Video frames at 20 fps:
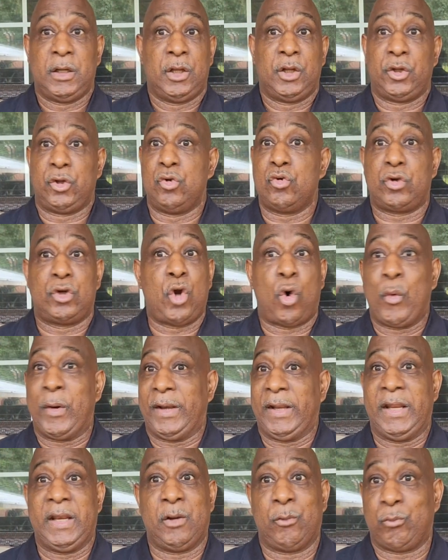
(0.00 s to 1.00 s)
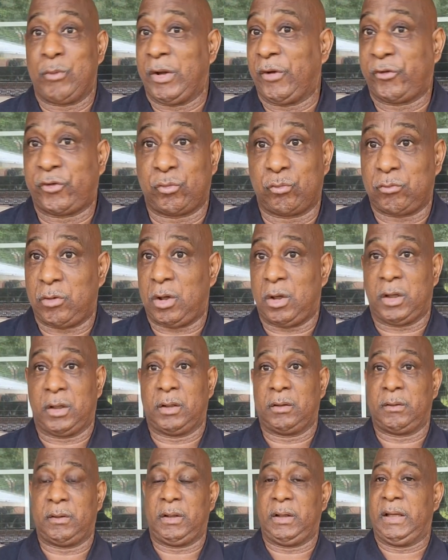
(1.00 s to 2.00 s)
you can go in any restaurant,
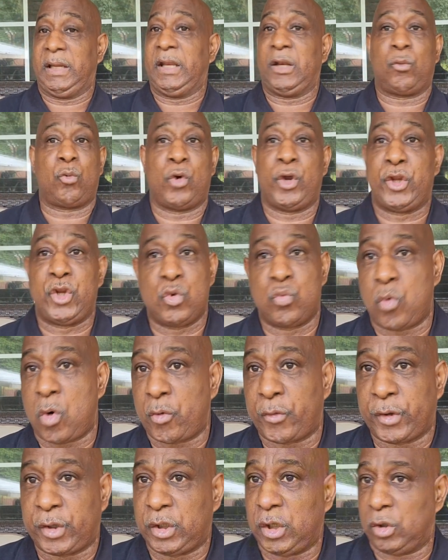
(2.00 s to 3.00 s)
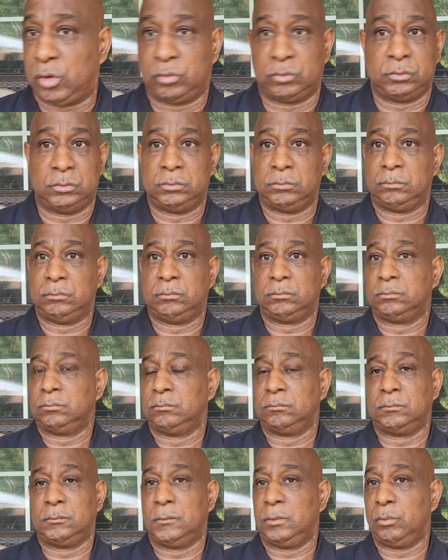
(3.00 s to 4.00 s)
anywhere you want to go.
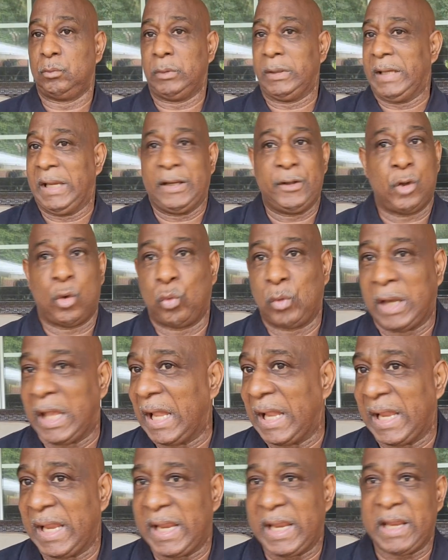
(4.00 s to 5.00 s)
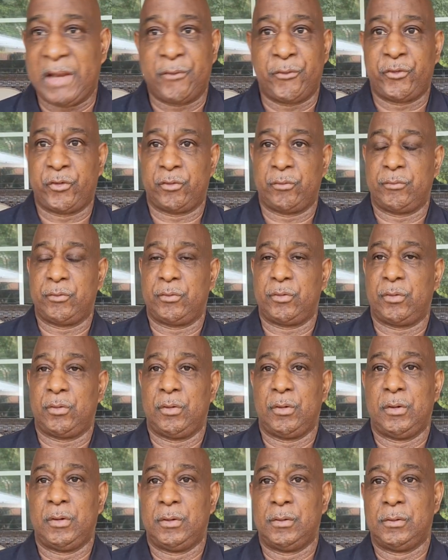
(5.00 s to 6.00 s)
Ain't no lines,
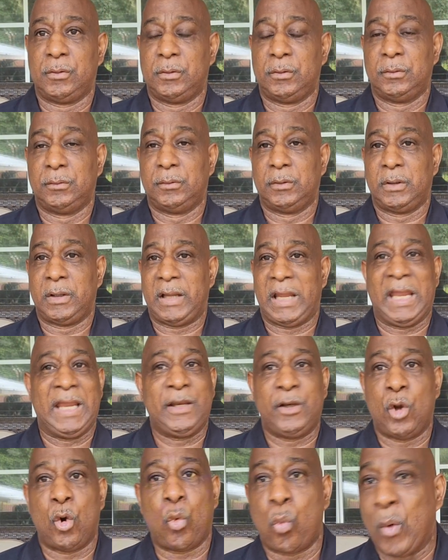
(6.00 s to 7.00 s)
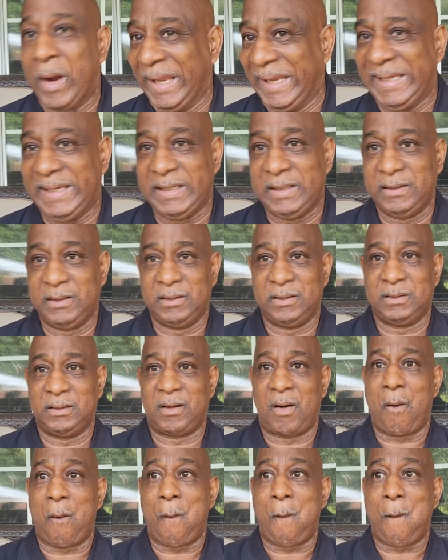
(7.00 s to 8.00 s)
ain't no wait,
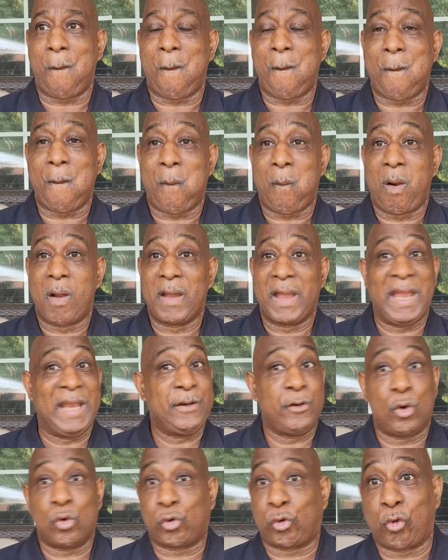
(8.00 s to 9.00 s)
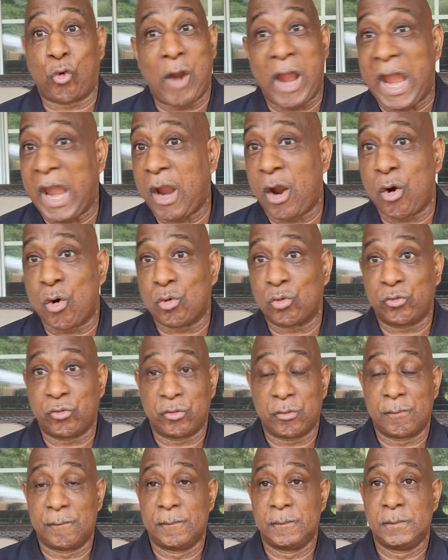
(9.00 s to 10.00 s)
ain't no crowds,
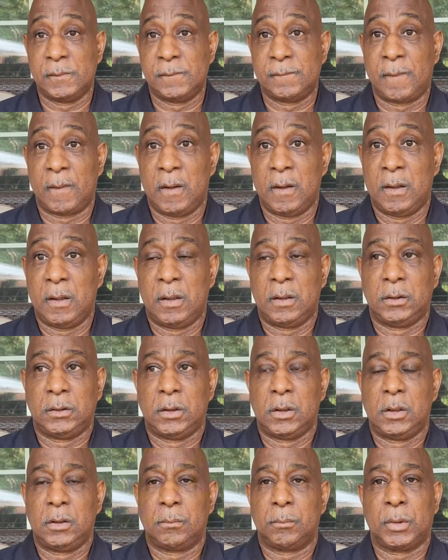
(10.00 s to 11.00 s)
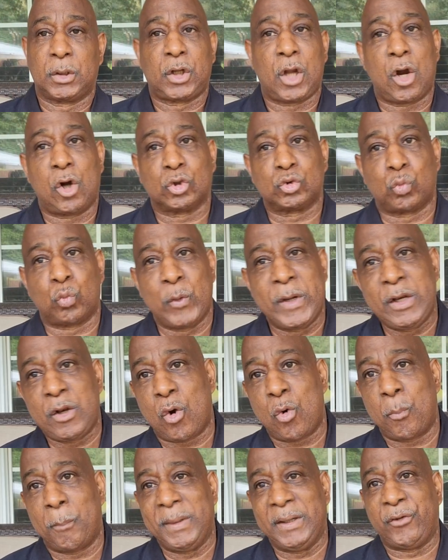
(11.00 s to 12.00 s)
because we
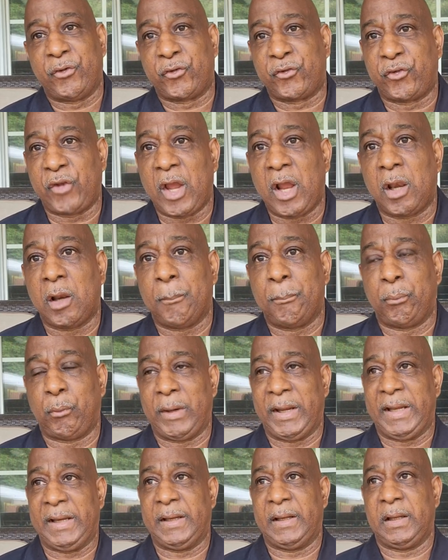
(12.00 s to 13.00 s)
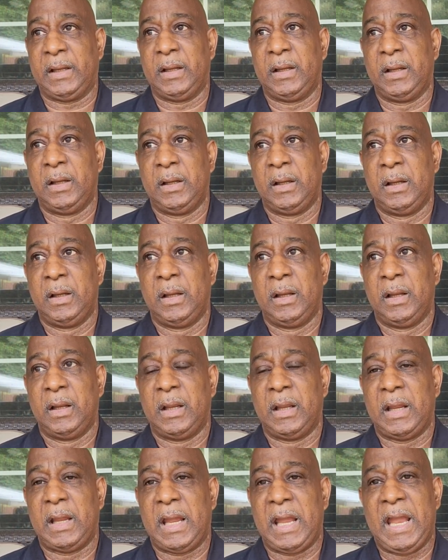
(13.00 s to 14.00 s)
don't be celebrated
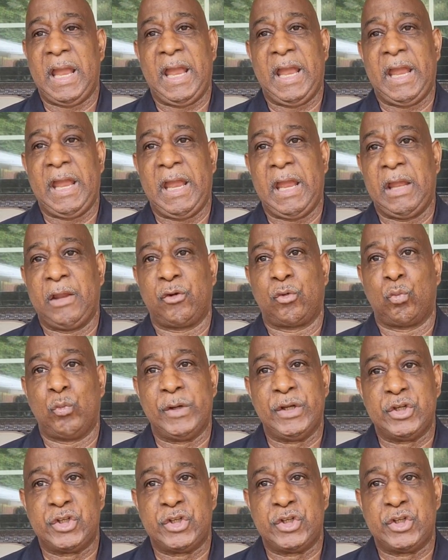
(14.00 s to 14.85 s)
as we